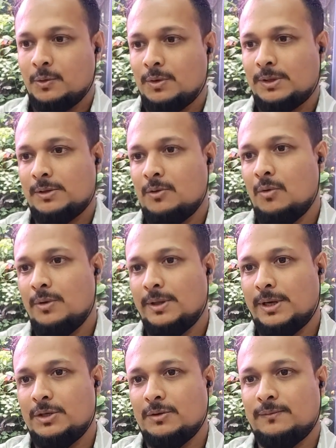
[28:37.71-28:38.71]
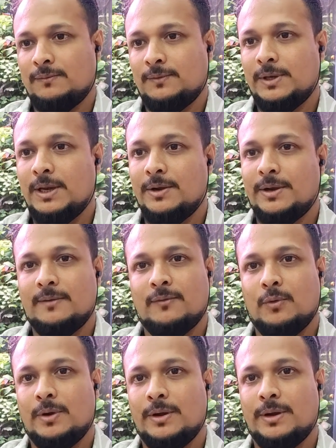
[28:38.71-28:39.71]
those go in the range of 300,
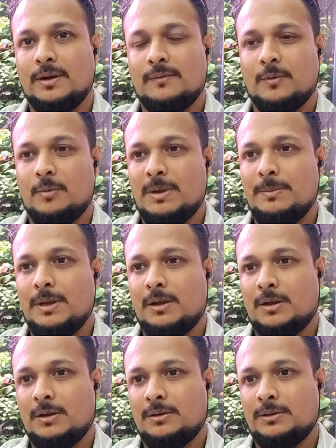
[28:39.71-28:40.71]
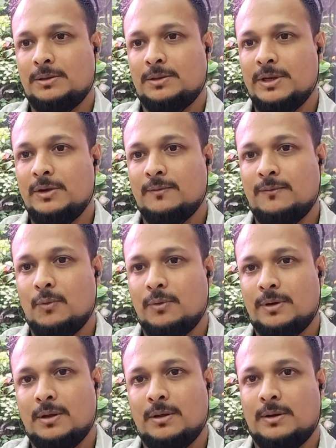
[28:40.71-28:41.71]
400 for maybe a 3 to
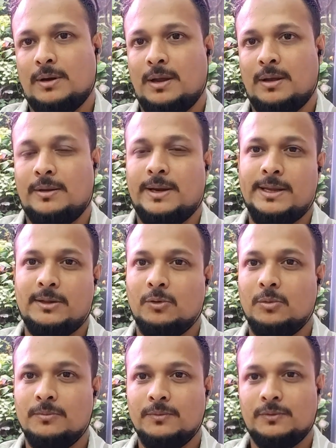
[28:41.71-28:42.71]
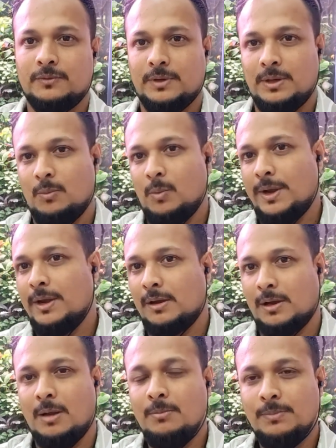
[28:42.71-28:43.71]
4 rhizomes in
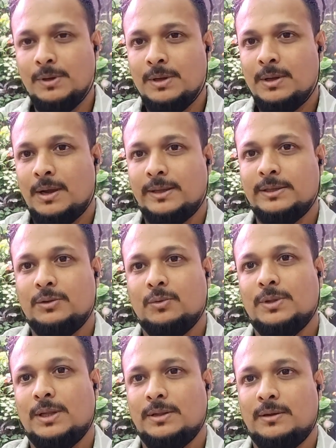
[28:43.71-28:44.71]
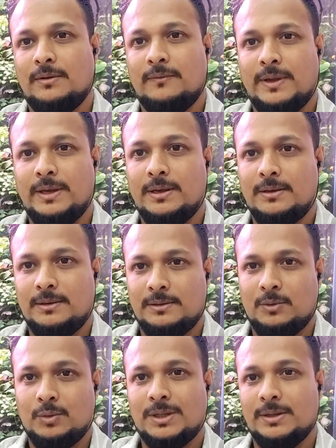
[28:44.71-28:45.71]
a clump. I think those are
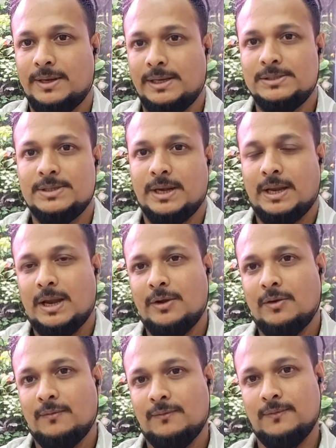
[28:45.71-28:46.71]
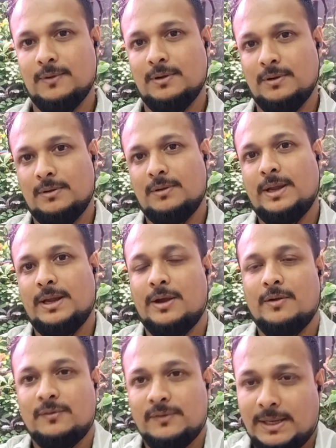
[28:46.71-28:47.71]
the range that I kind of
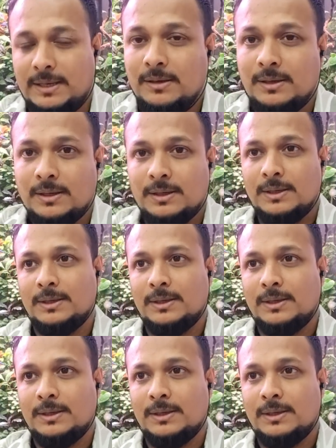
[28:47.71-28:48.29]
sell.